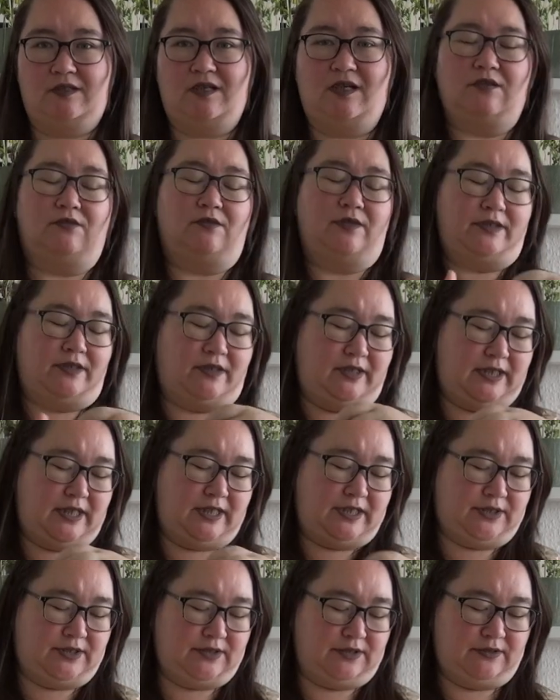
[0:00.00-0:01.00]
Oh, and I
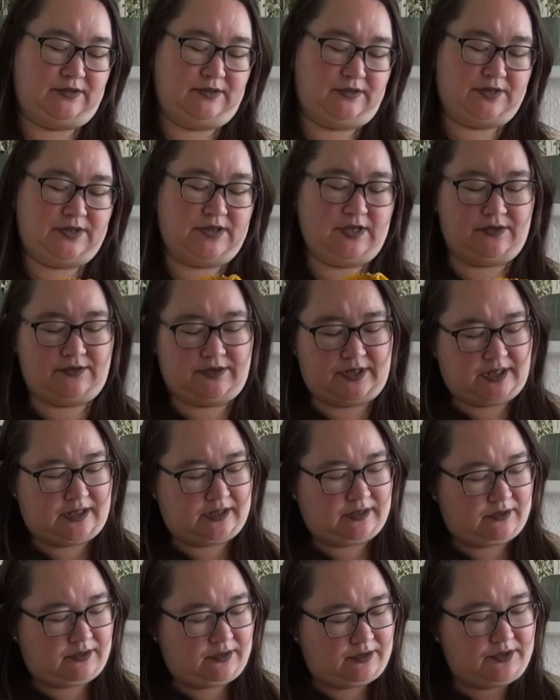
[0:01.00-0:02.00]
need to sew
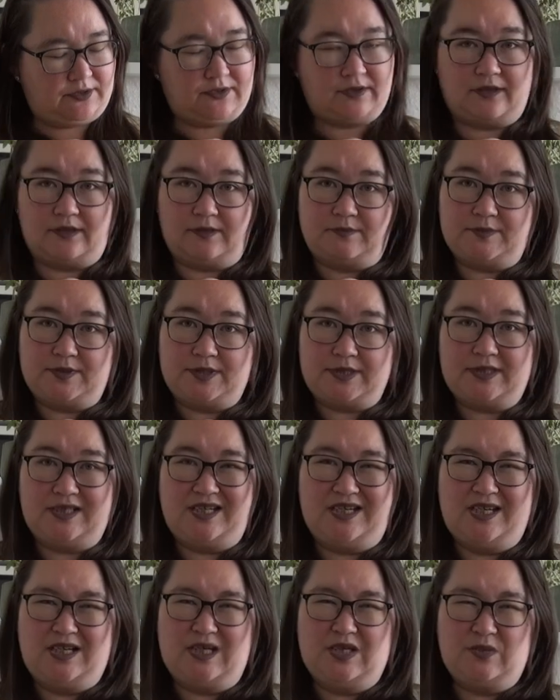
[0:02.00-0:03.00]
the underarms, arms,
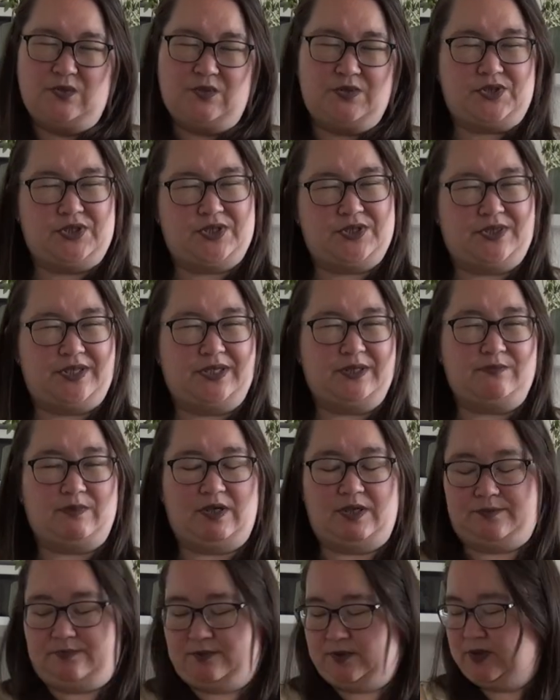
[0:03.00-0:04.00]
which I think
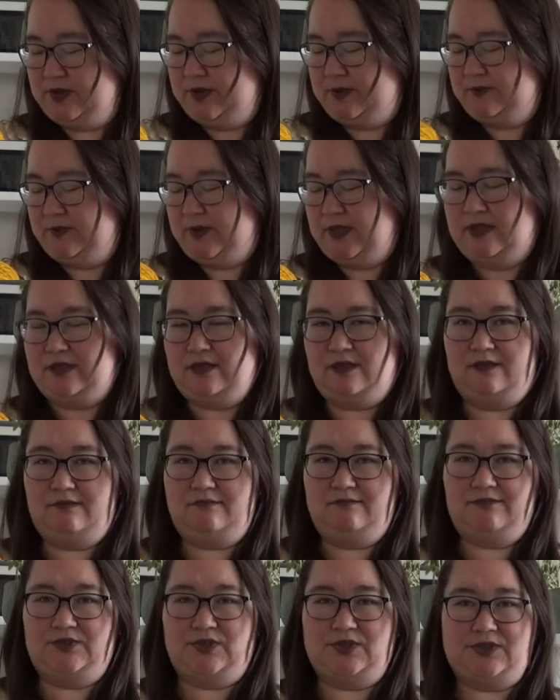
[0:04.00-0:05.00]
might just be
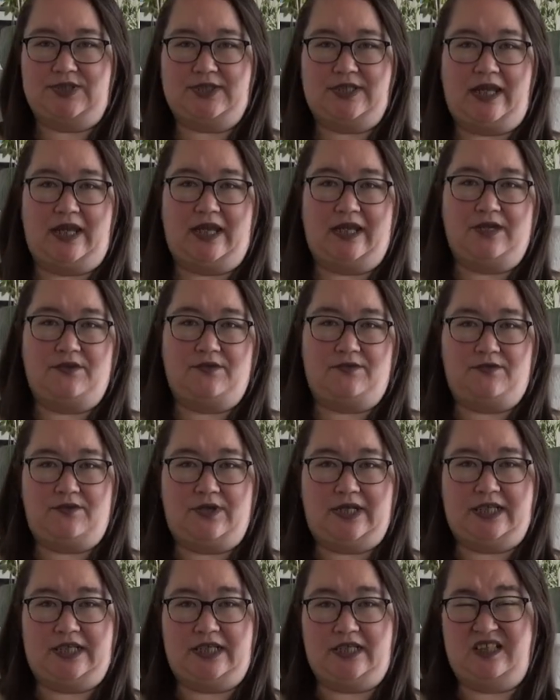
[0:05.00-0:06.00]
just a
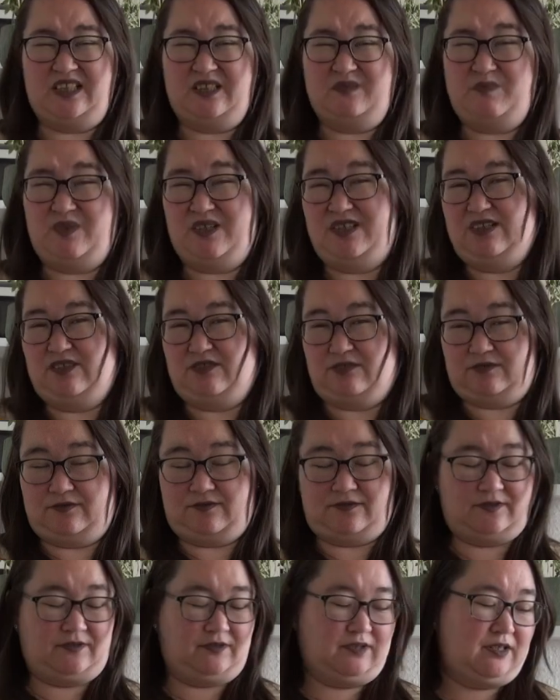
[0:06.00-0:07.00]
three needle bind
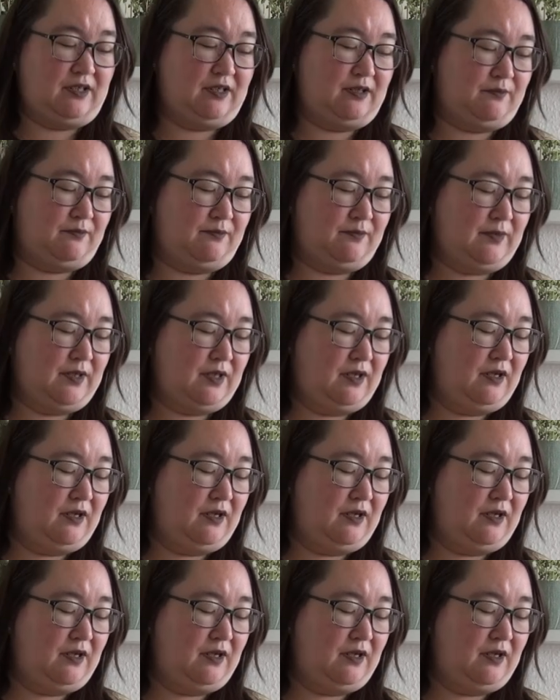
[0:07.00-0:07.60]
off. Um,